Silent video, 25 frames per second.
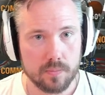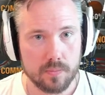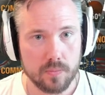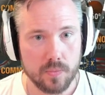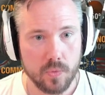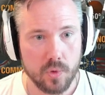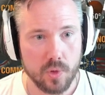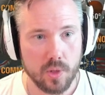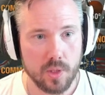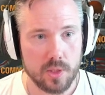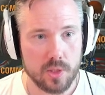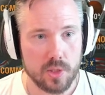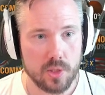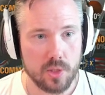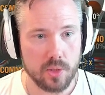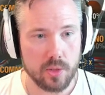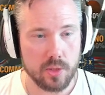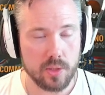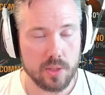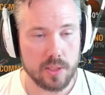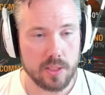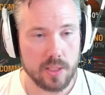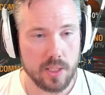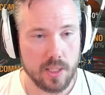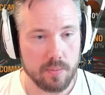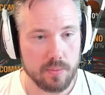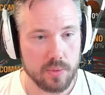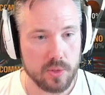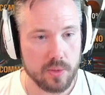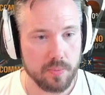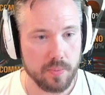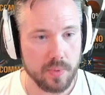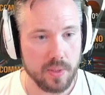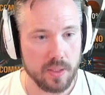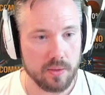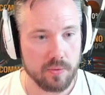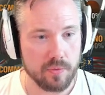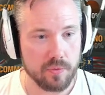You can slot the same
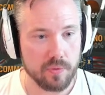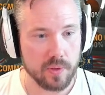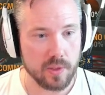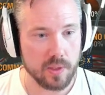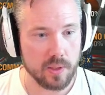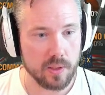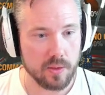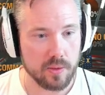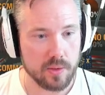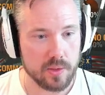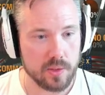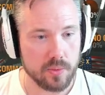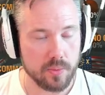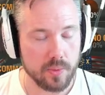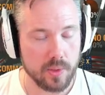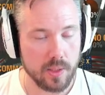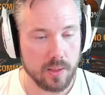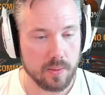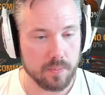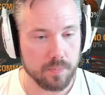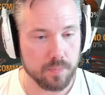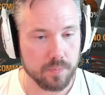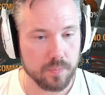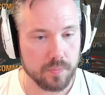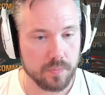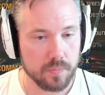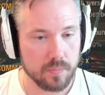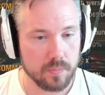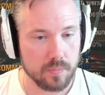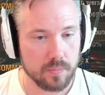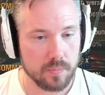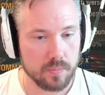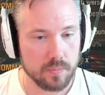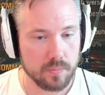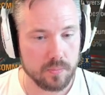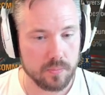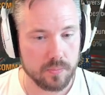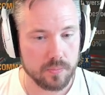speed thing here as well.
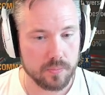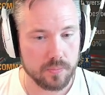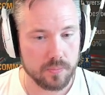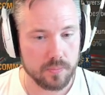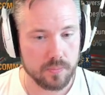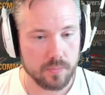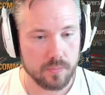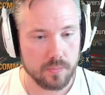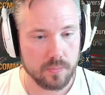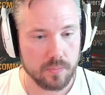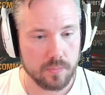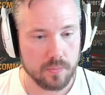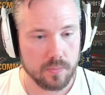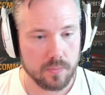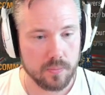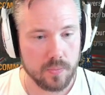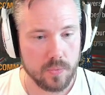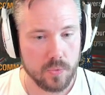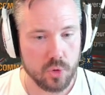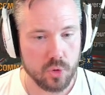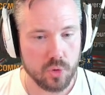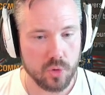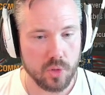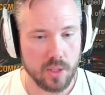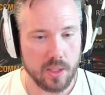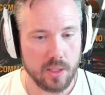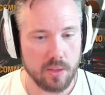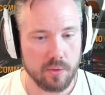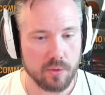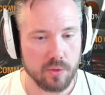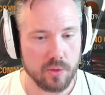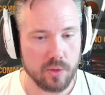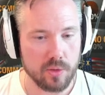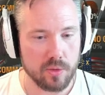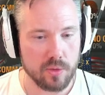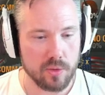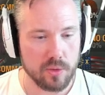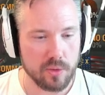So you get
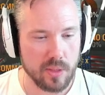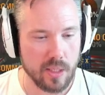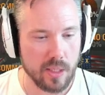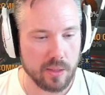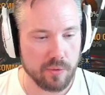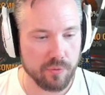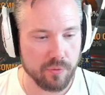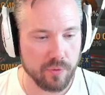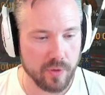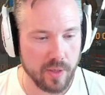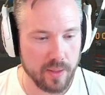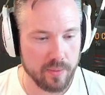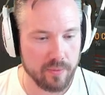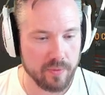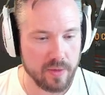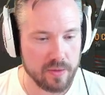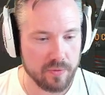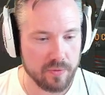5 and